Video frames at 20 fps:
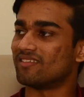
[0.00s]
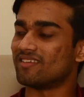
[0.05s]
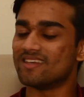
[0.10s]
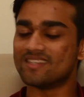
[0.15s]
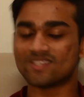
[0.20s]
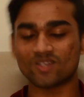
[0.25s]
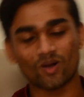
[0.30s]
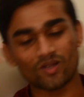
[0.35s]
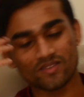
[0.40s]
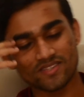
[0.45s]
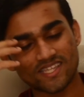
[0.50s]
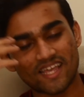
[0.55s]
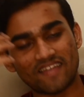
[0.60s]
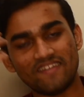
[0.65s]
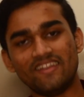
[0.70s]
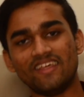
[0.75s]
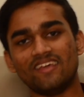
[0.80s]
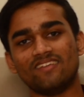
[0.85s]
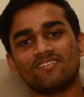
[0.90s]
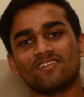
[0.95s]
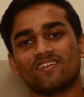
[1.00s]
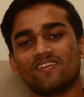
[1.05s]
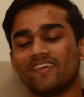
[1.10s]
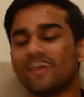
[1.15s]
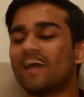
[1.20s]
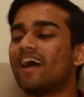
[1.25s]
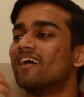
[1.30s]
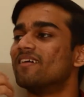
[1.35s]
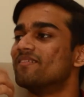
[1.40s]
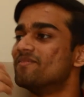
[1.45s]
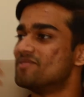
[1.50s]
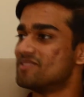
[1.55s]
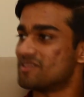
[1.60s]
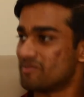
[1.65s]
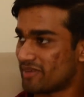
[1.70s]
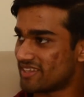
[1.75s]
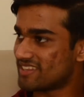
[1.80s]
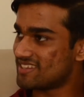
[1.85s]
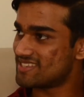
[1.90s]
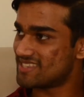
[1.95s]
it's called Sundate. Yeah, it's a
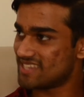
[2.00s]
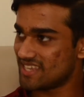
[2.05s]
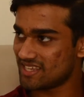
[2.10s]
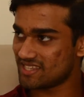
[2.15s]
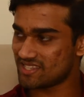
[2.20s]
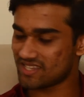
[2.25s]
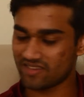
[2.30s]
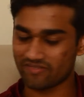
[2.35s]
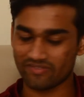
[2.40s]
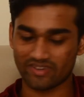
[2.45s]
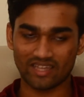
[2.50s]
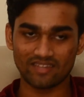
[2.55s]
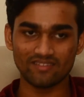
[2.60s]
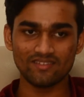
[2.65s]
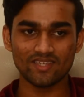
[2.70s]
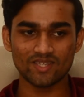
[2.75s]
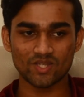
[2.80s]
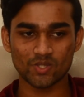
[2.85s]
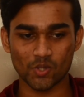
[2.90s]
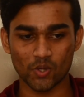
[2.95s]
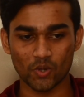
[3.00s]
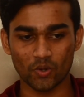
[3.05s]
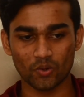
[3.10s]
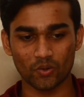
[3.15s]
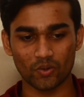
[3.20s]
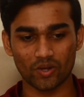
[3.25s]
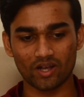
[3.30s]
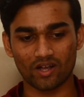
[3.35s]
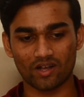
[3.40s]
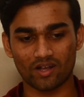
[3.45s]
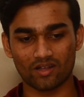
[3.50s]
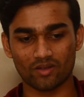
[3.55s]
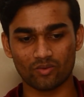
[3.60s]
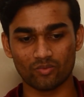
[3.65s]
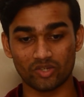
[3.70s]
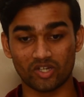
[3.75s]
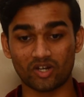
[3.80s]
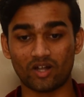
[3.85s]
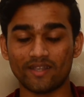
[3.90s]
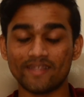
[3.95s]
Mother's Day event. So we
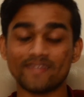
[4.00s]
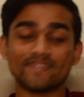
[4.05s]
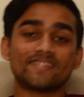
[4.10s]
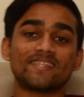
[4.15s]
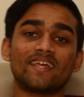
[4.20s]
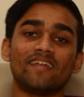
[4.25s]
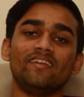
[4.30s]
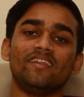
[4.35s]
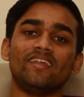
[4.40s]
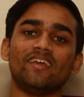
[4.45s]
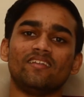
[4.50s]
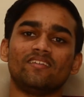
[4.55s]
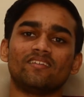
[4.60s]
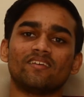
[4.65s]
call it Sundate